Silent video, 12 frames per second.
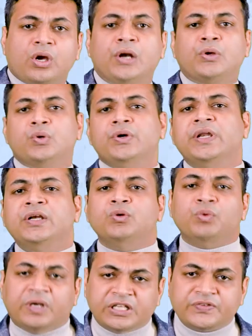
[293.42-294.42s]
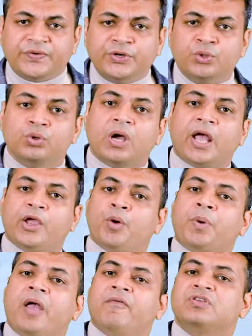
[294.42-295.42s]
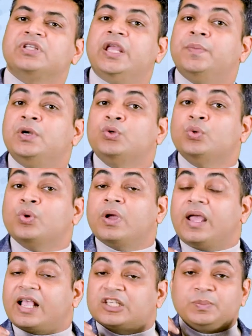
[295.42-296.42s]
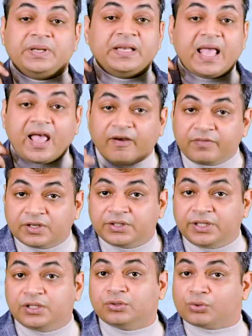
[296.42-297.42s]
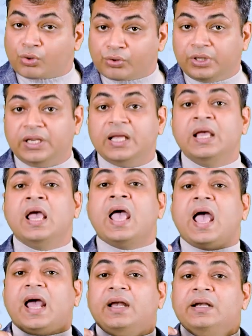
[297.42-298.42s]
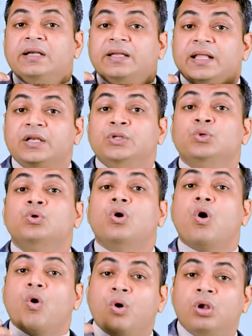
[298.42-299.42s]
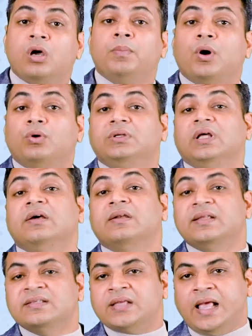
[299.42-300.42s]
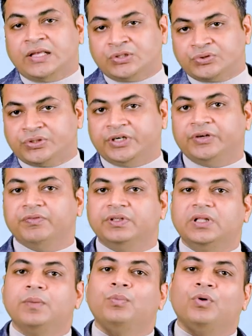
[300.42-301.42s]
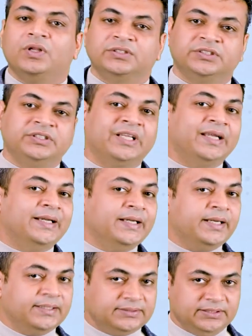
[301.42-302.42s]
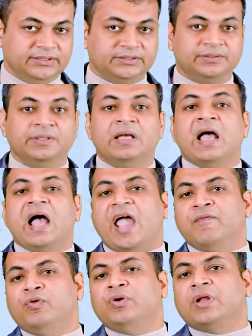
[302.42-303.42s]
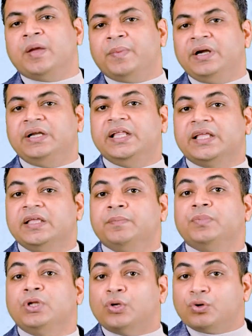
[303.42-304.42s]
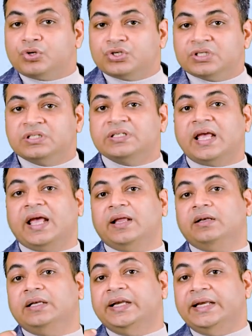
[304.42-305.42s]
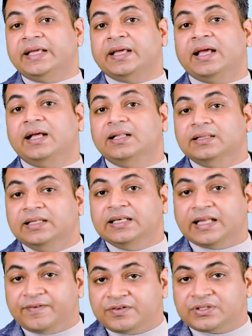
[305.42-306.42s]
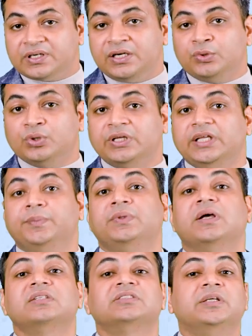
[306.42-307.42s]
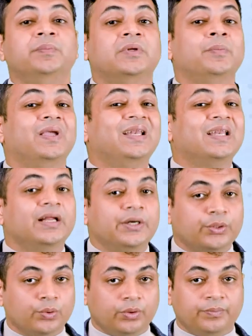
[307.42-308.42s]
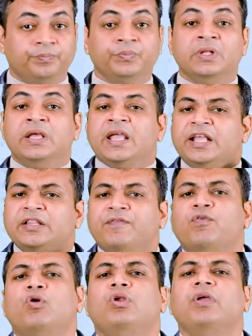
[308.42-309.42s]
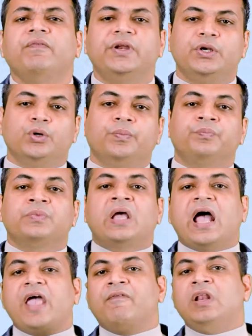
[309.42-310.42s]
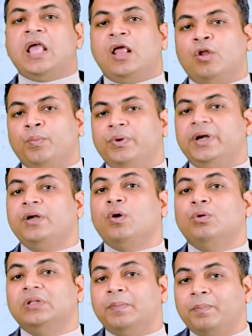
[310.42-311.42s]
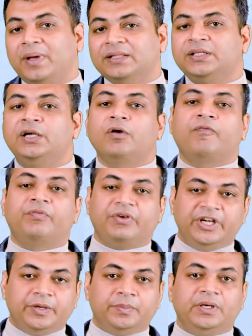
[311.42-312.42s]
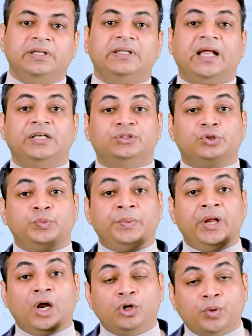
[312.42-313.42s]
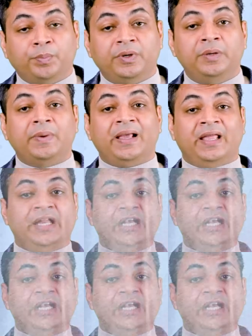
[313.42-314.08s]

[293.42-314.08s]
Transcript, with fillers: concluding today's video, I hope I was able to explain everything thoroughly and tell you all about the risk associated with the polycystic kidney disease. I would recommend taking precautions and leading a healthy lifestyle to keep the symptom in control. In the following video, I will elaborate on the method of treatment that should be adopted by